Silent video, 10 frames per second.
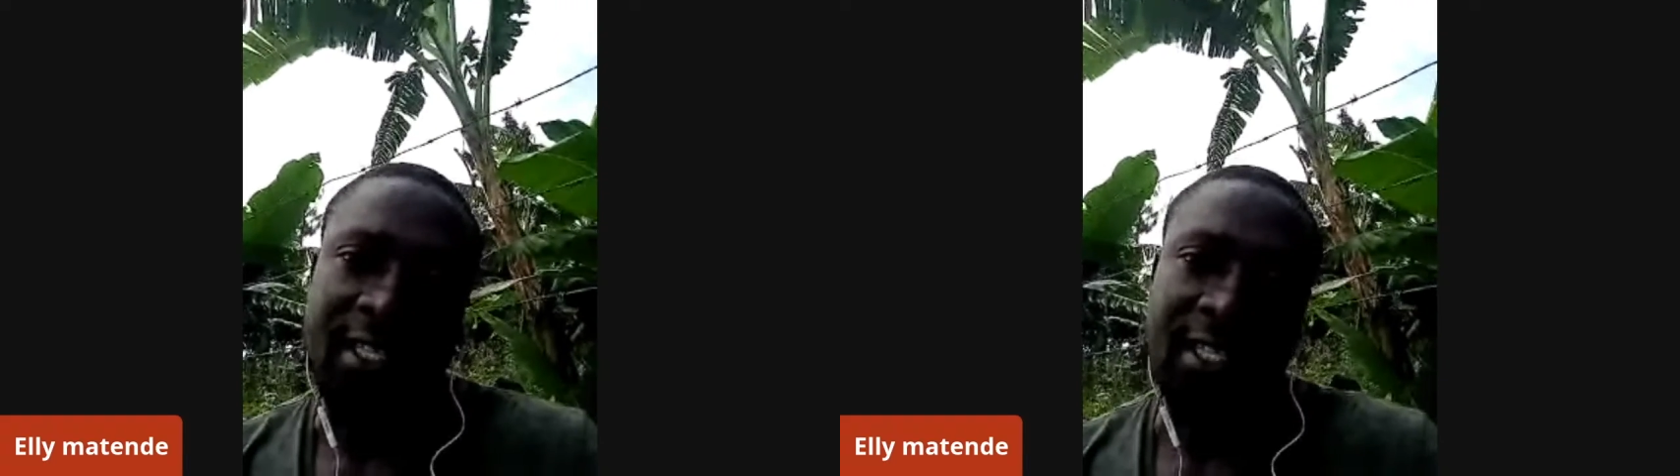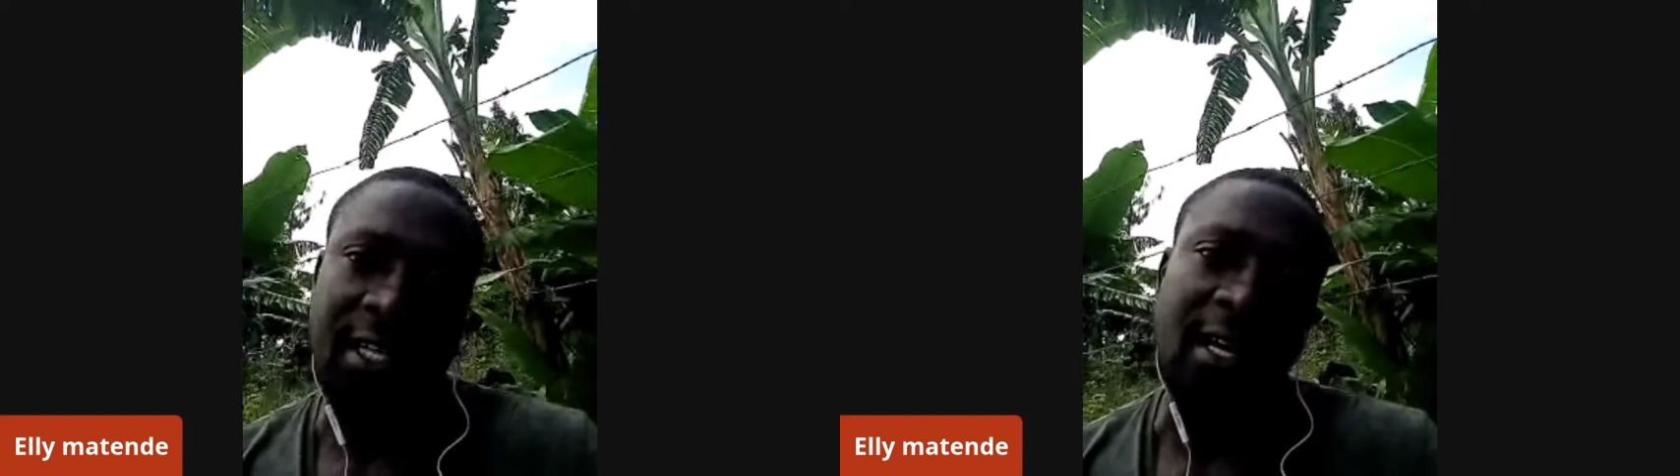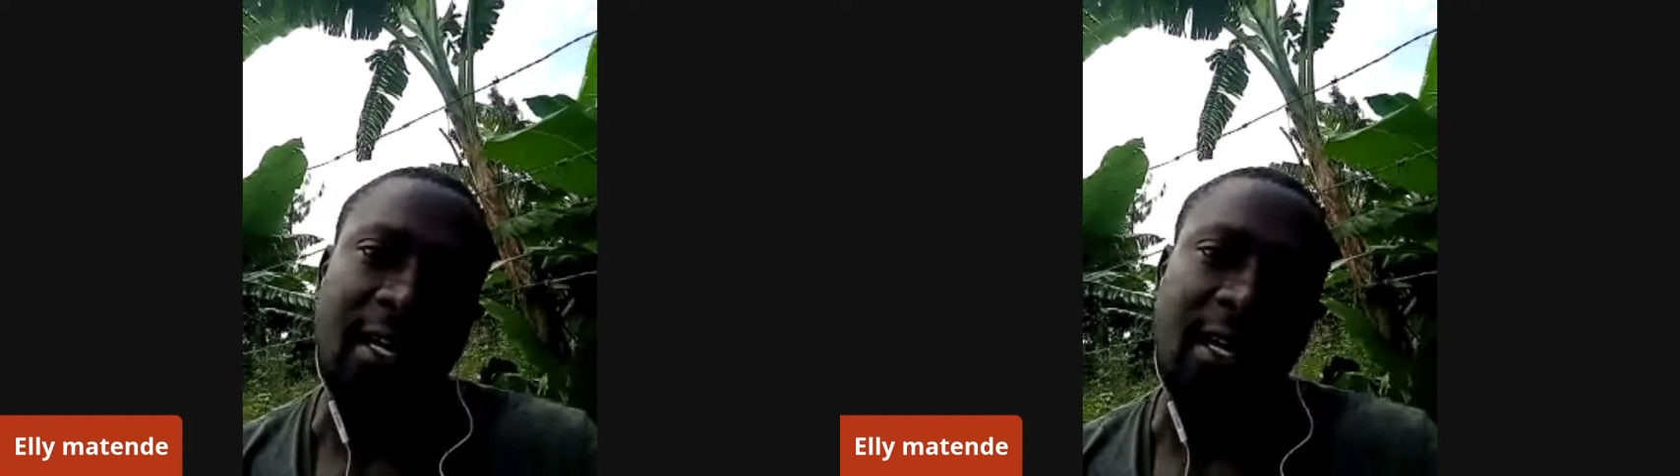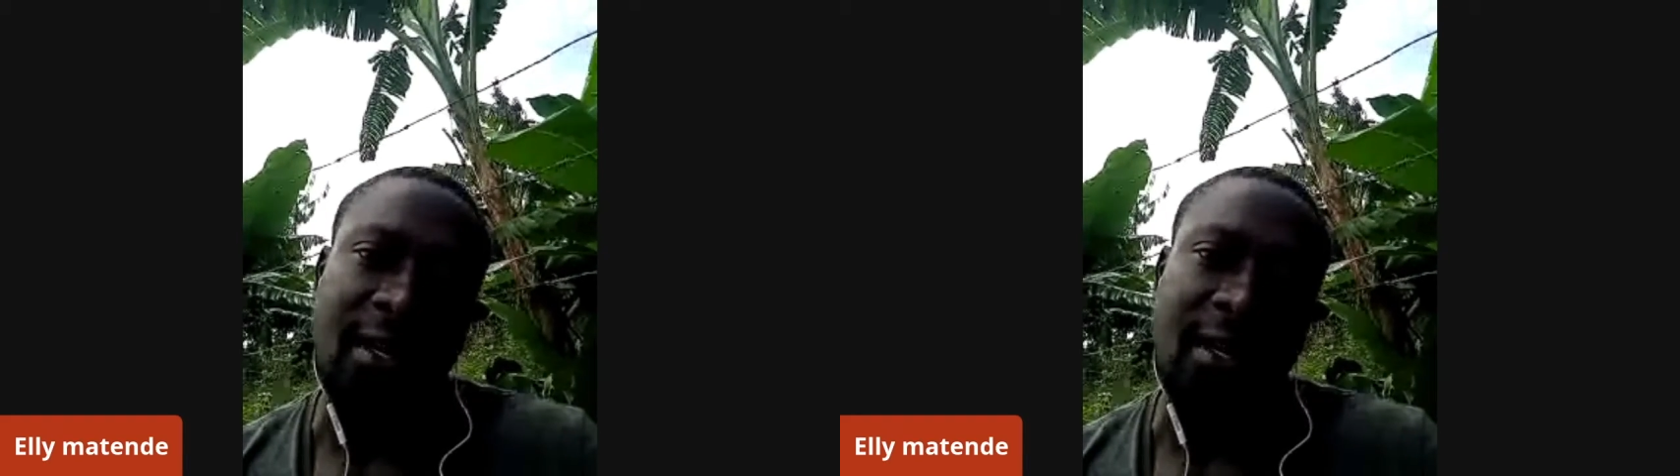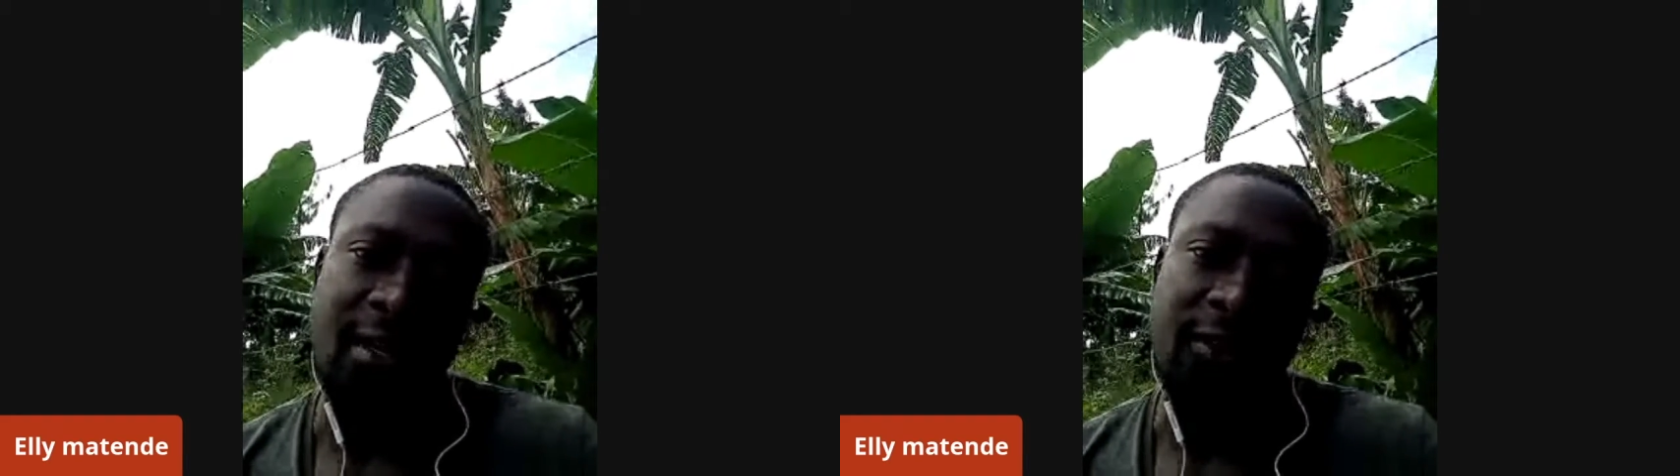
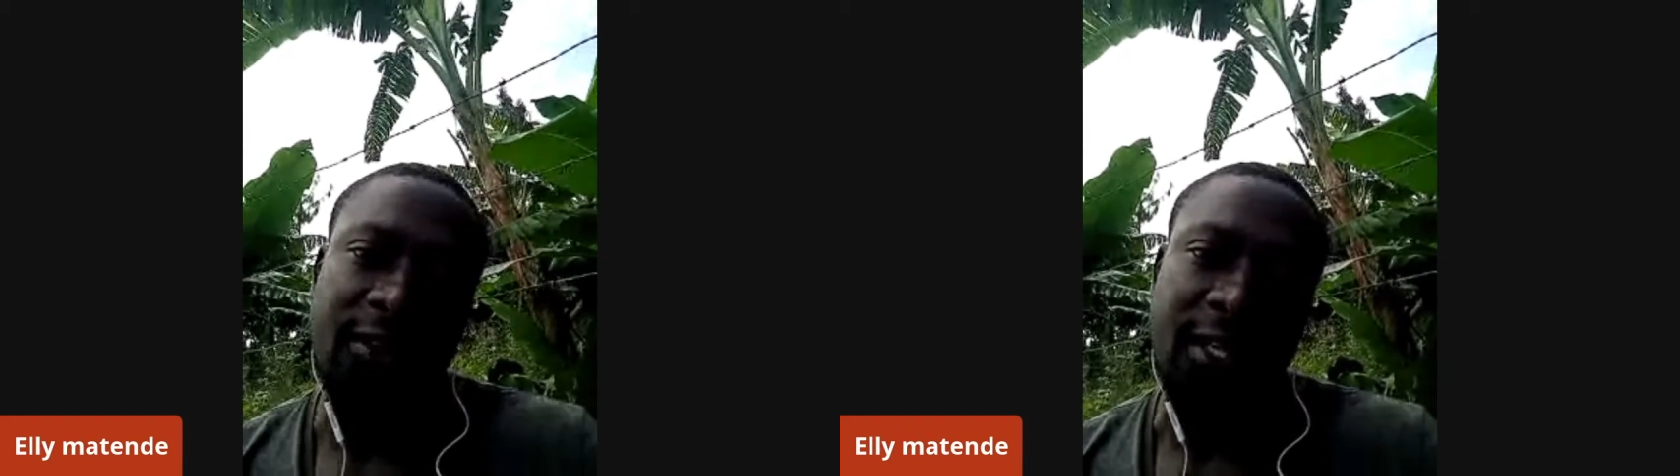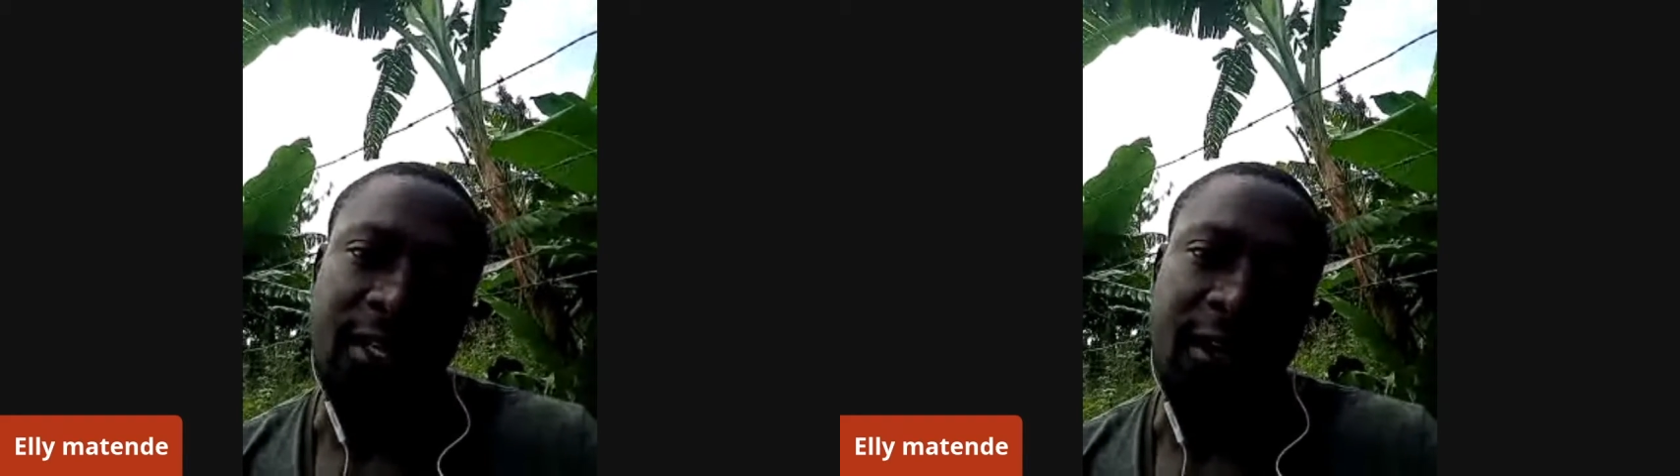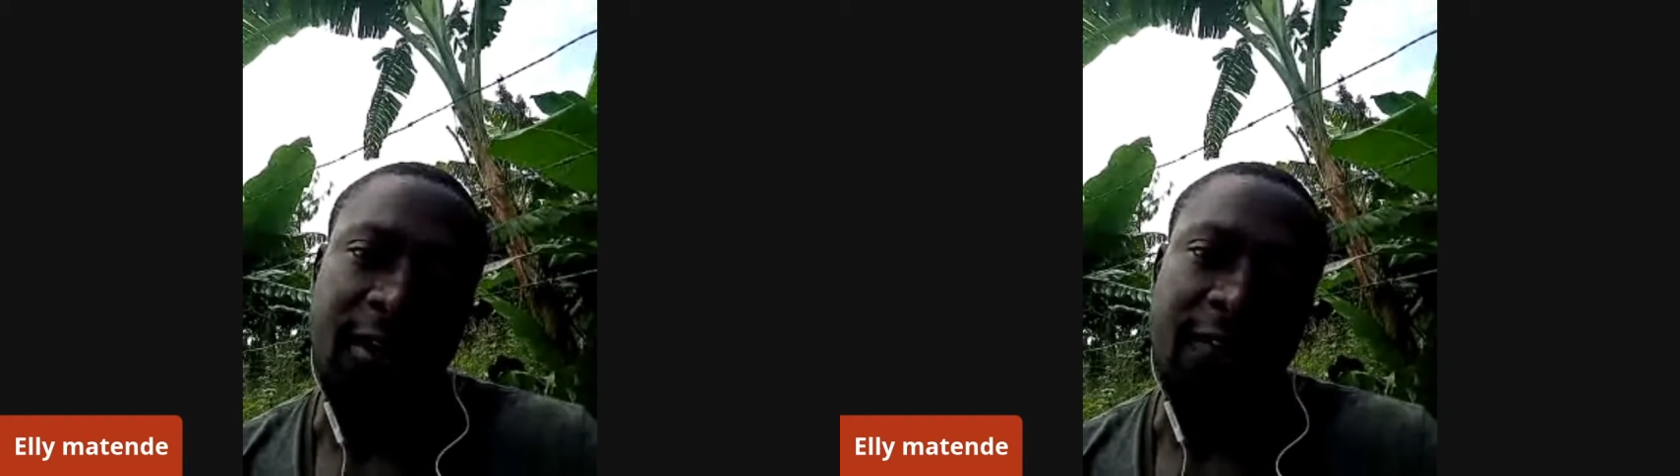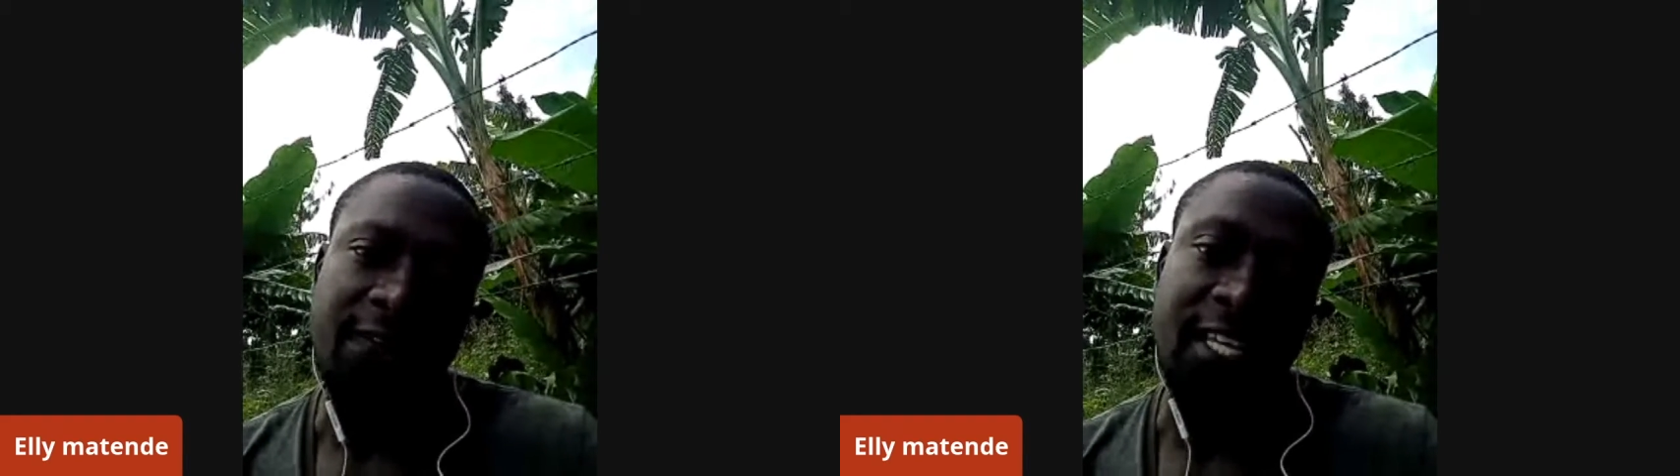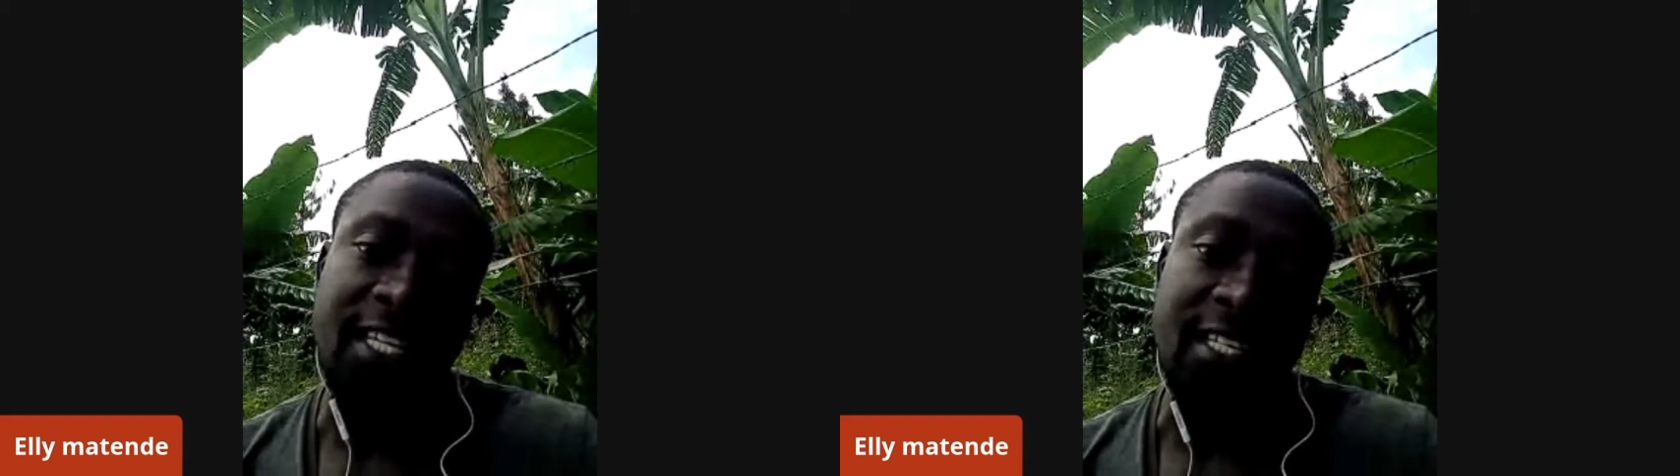the
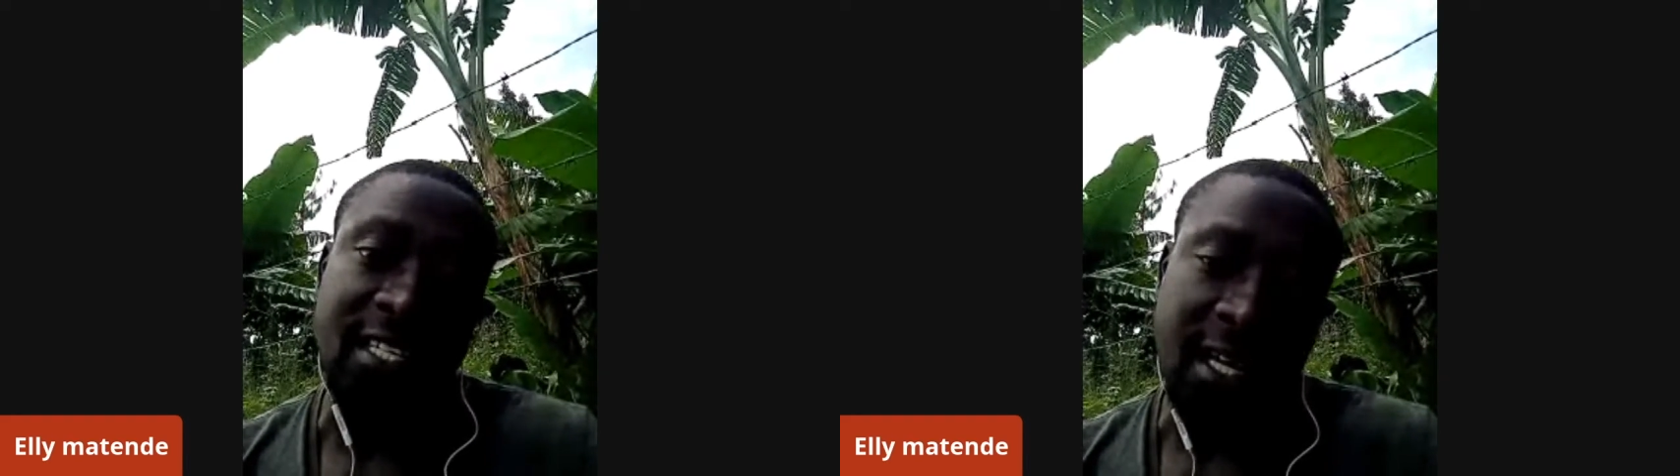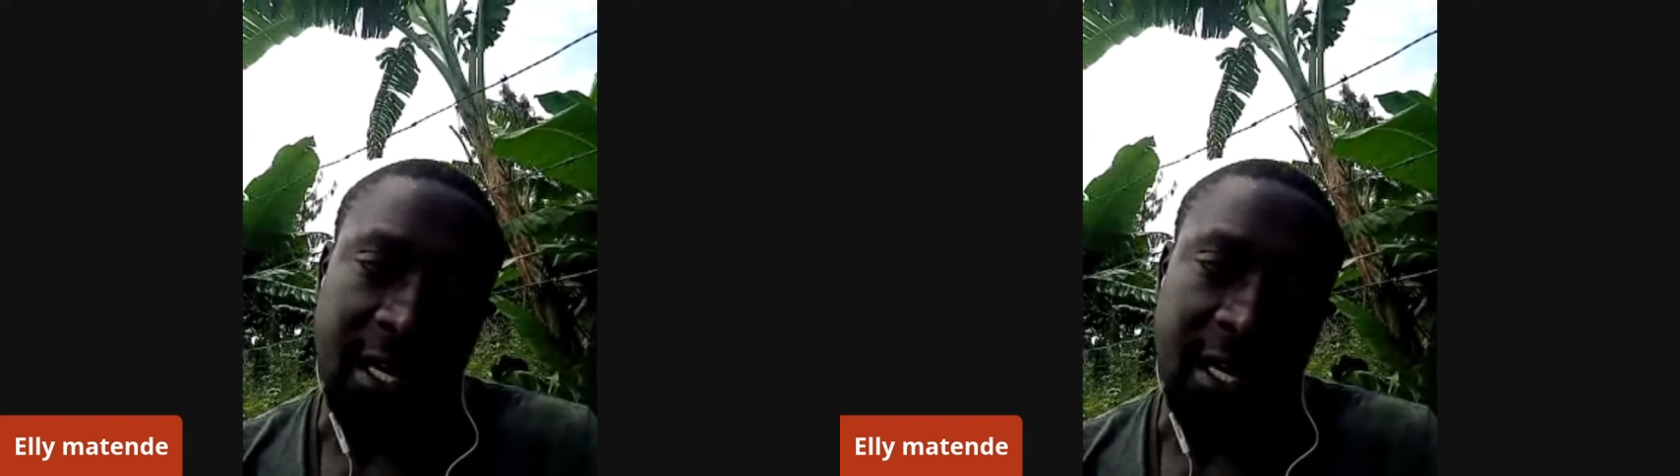feed